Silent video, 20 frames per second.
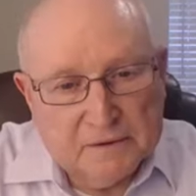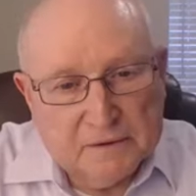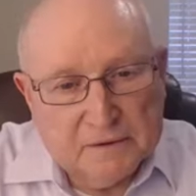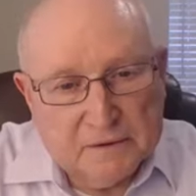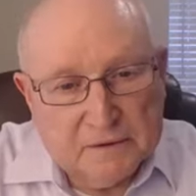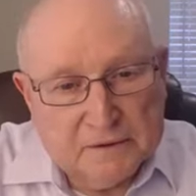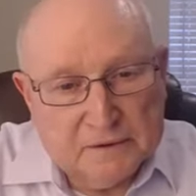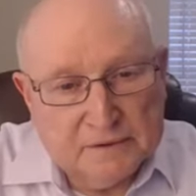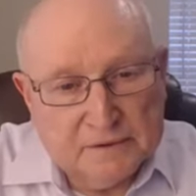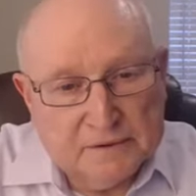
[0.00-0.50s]

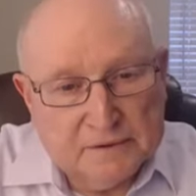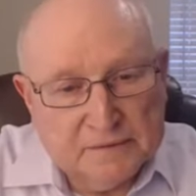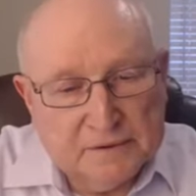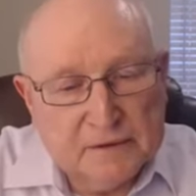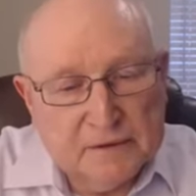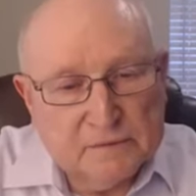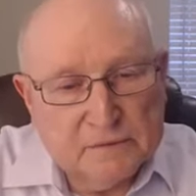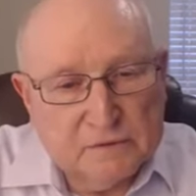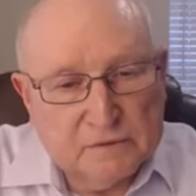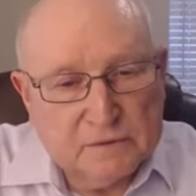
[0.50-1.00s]
on the
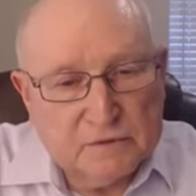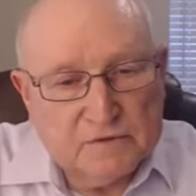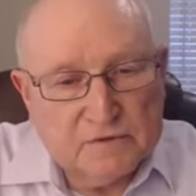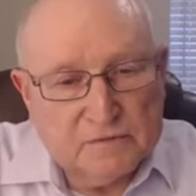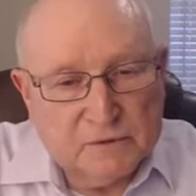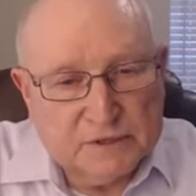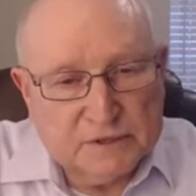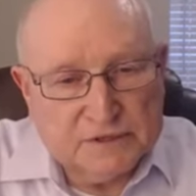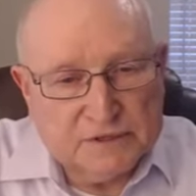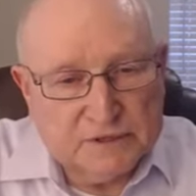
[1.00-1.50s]
railroads
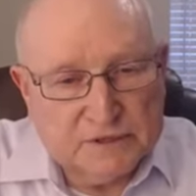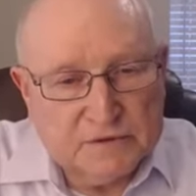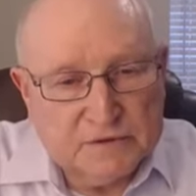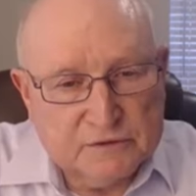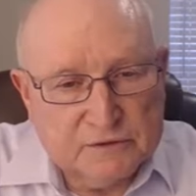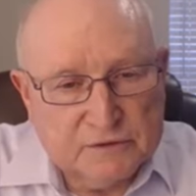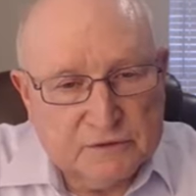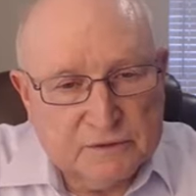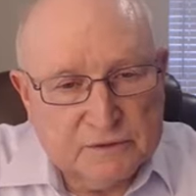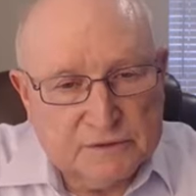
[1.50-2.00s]
for
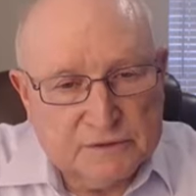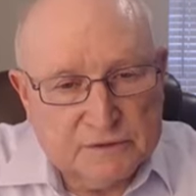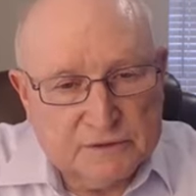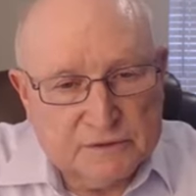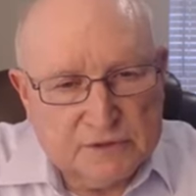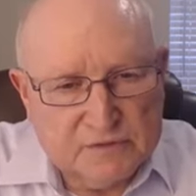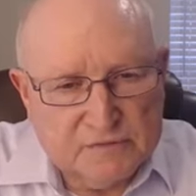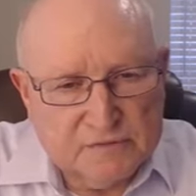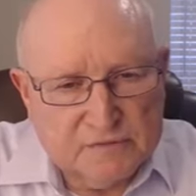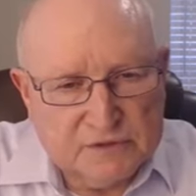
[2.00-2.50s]
essential goods and
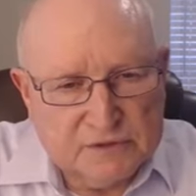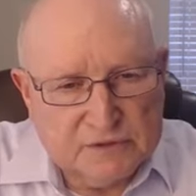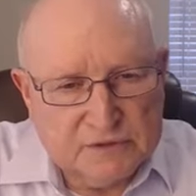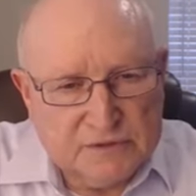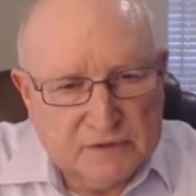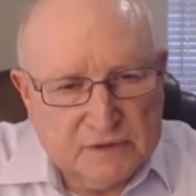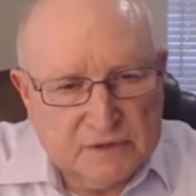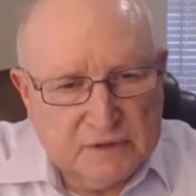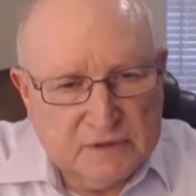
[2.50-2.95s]
services.